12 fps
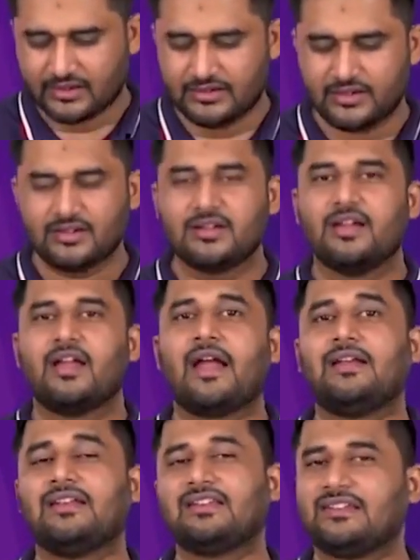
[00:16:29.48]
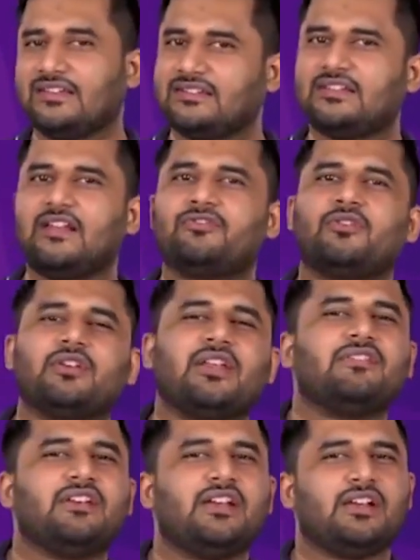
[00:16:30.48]
Clear? And yes, CCl4
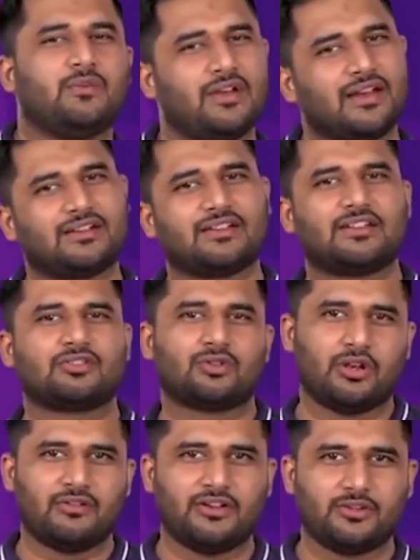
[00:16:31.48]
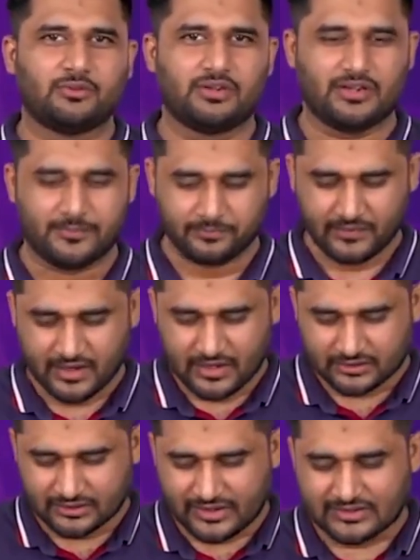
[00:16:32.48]
definitely will act as a solvent only.
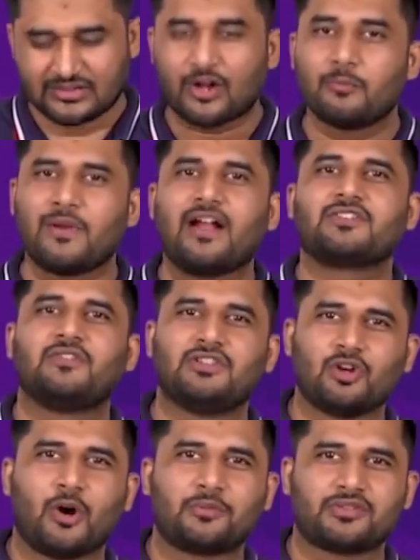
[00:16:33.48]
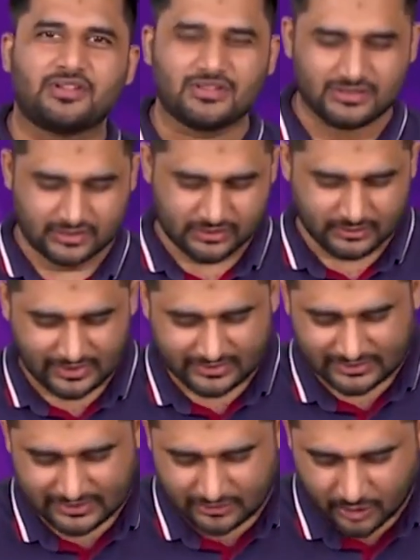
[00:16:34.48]
So let's now match with the options. You can
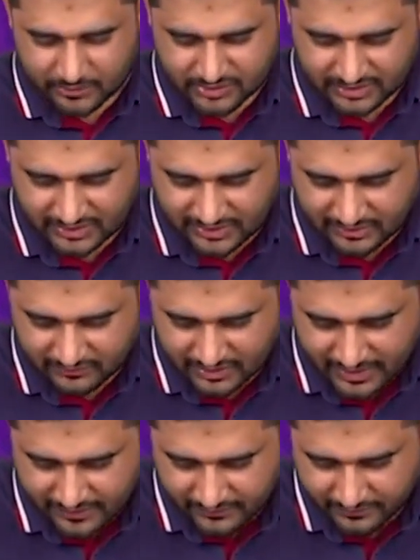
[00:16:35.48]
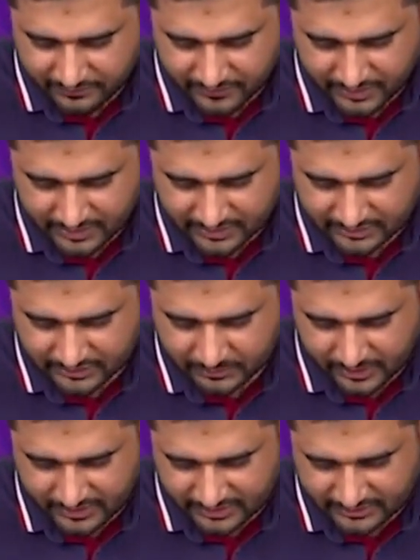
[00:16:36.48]
see in option A, we have this
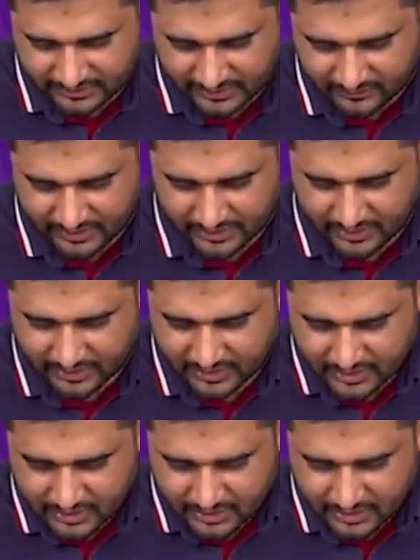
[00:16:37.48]
particular thing wherein